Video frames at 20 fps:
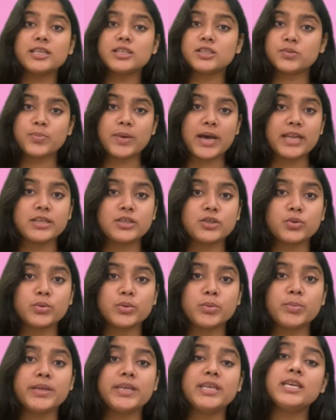Spanish will
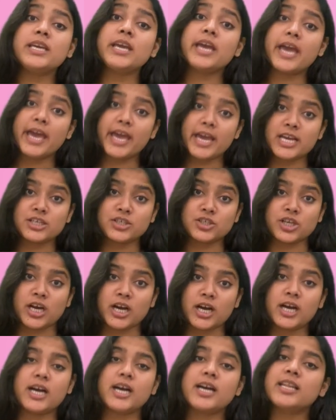be ella.